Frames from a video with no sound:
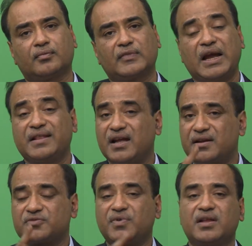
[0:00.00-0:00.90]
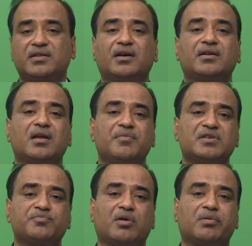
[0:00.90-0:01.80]
And that is why their name
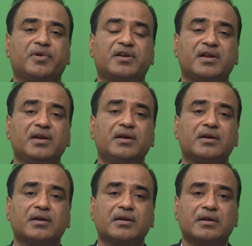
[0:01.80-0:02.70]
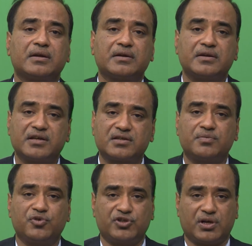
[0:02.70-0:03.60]
is probability
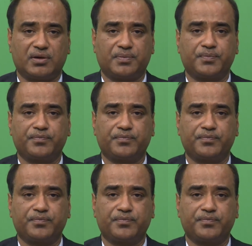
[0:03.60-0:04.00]
distribution.